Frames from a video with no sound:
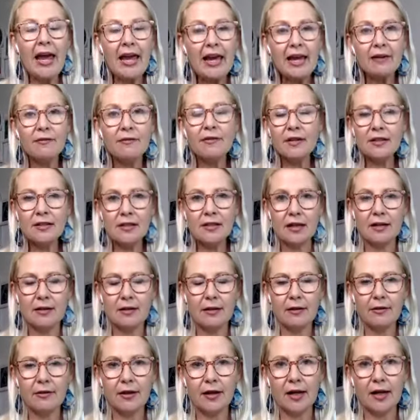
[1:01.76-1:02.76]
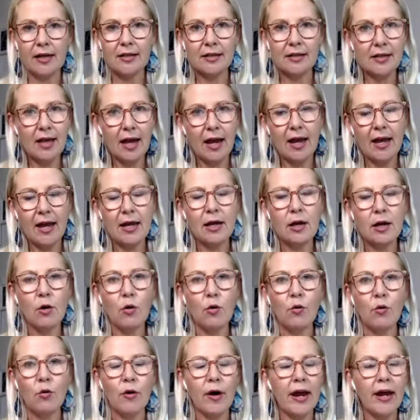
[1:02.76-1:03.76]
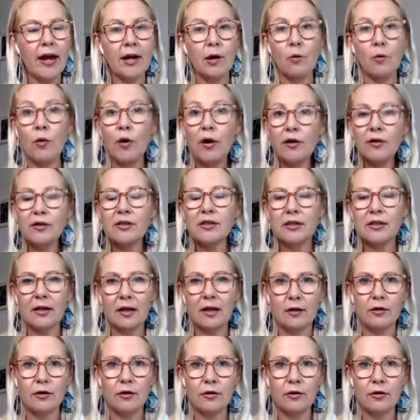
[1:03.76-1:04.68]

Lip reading: If there's anything that I say or any words that I